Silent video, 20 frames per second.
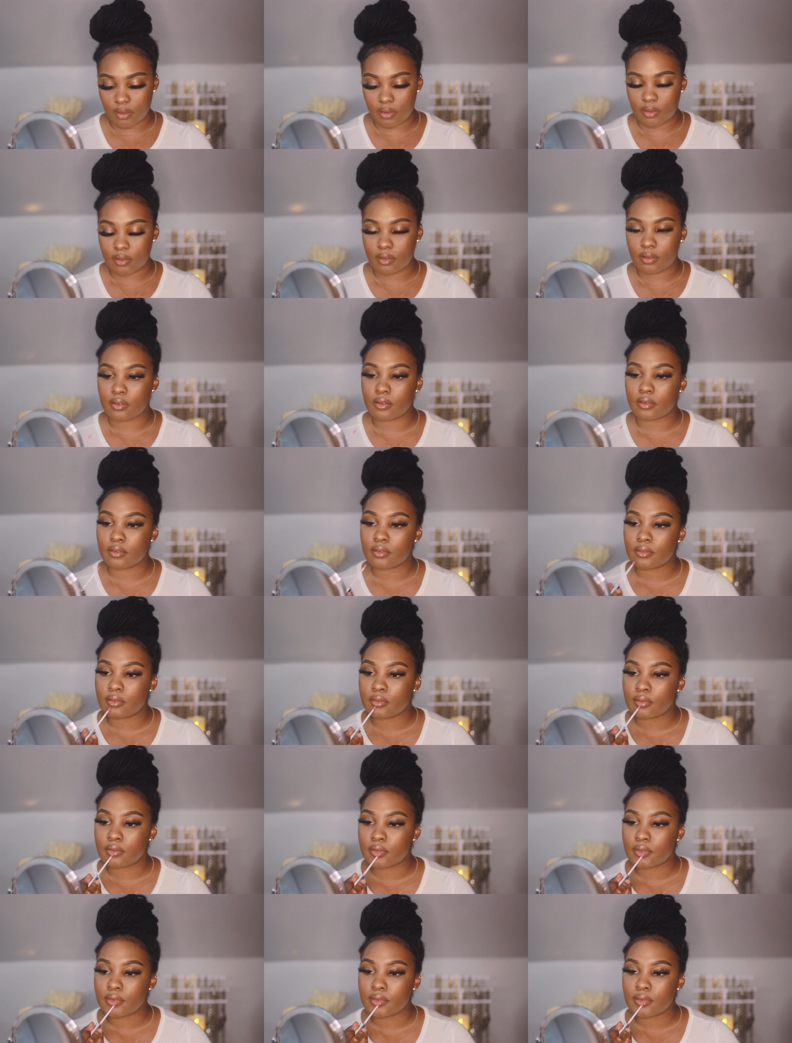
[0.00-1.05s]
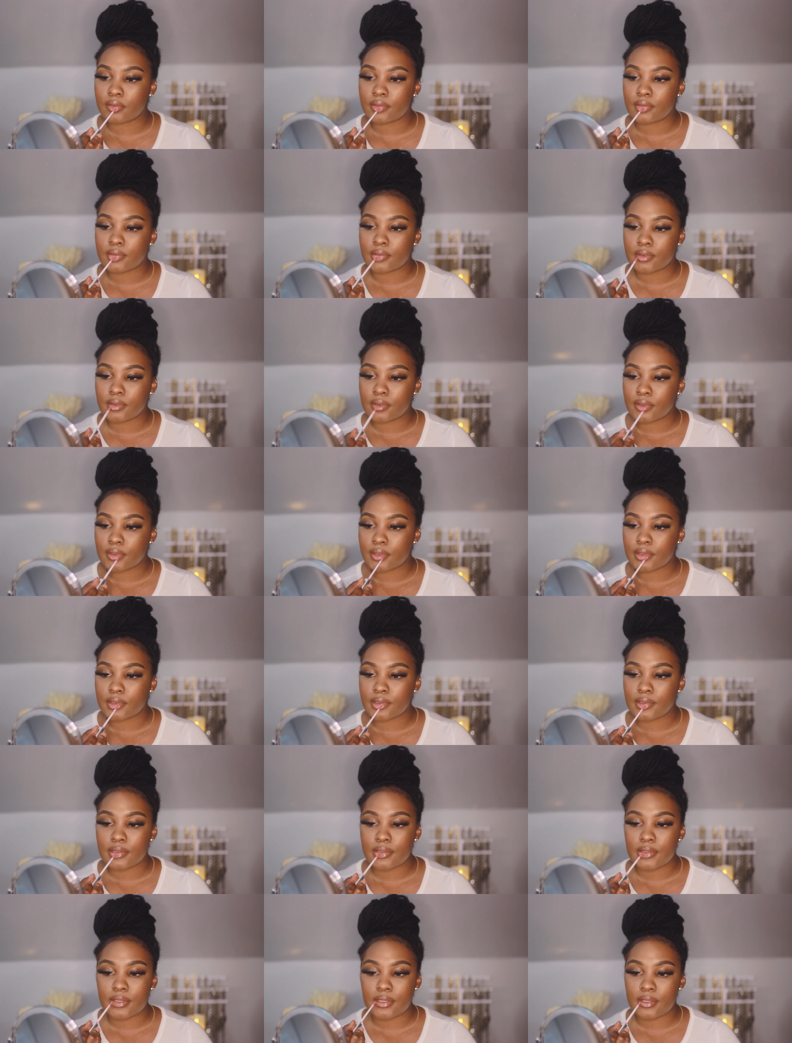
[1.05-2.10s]

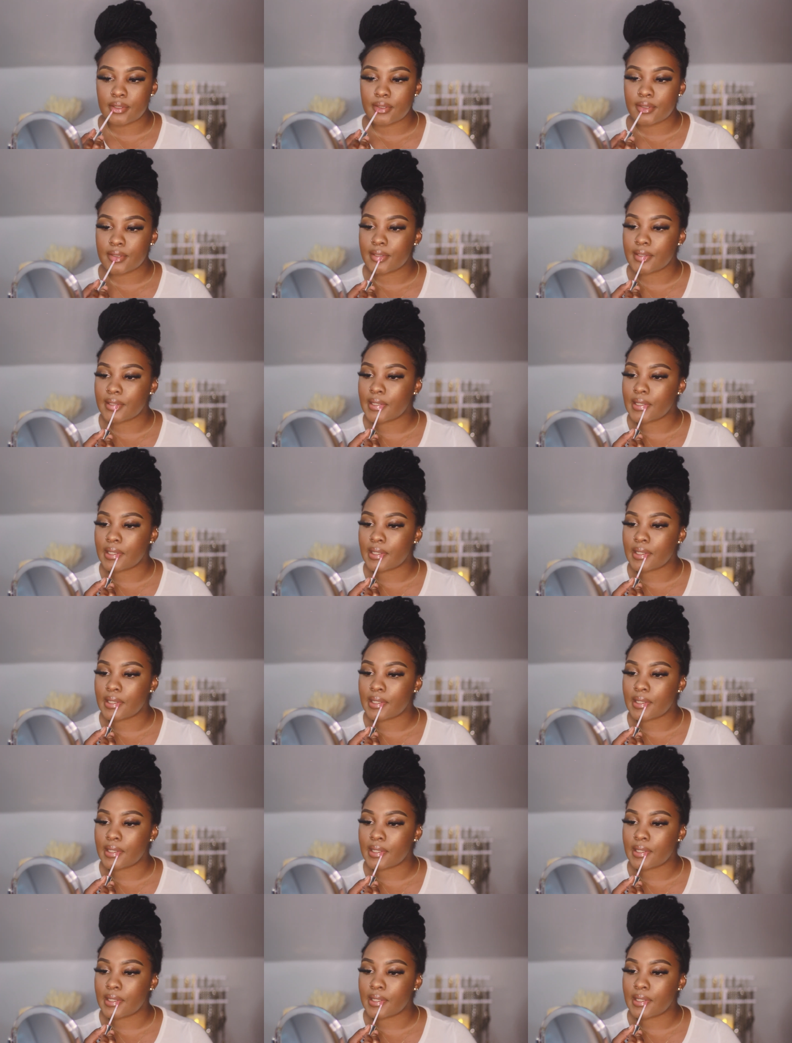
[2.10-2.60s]
[no speech]